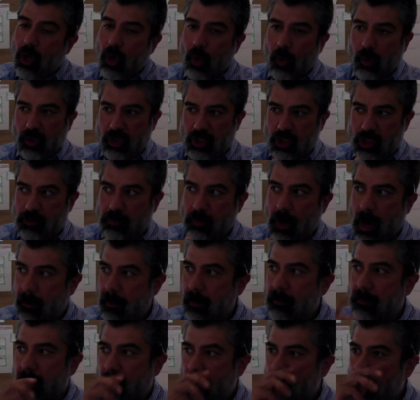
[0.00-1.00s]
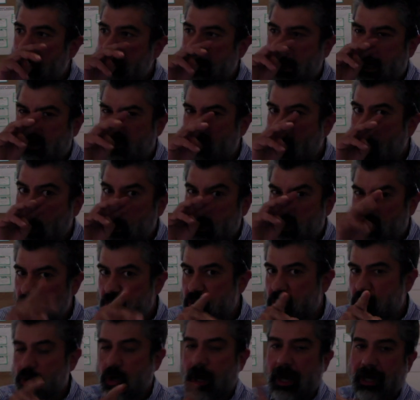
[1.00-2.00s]
which is probably what that doctor
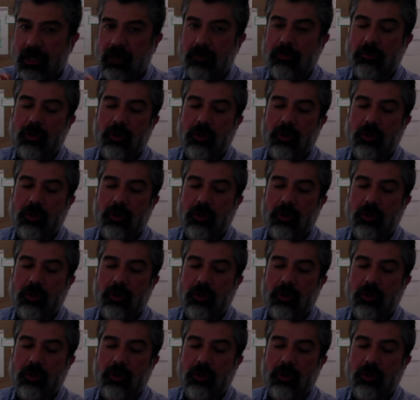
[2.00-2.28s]
was trying